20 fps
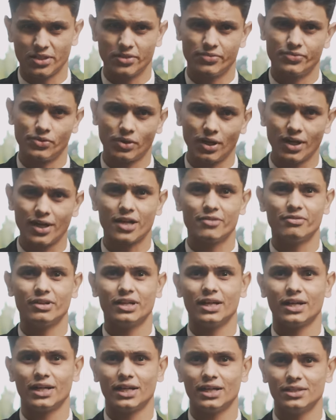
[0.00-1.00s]
if you are
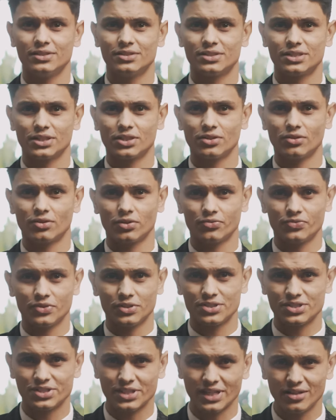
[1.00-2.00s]
very highly insecure of
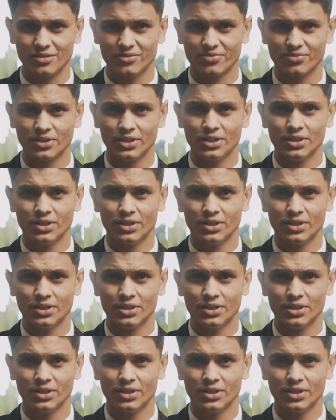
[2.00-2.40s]
yourself,